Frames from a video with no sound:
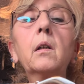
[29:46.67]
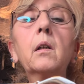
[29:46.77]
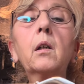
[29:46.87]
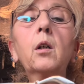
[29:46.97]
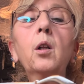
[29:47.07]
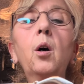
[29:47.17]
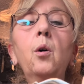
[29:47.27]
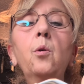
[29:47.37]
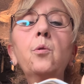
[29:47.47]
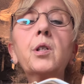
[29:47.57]

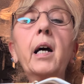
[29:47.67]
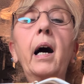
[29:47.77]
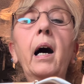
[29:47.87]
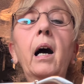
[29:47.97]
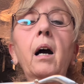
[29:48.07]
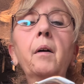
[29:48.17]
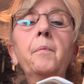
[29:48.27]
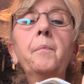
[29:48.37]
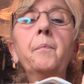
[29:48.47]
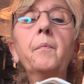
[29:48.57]
close our
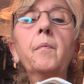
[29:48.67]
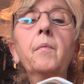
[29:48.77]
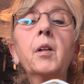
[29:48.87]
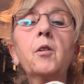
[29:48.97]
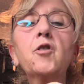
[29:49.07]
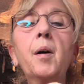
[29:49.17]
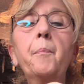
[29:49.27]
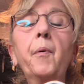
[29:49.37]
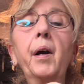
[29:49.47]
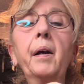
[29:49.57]
little
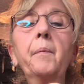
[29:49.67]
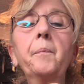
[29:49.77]
jump ring.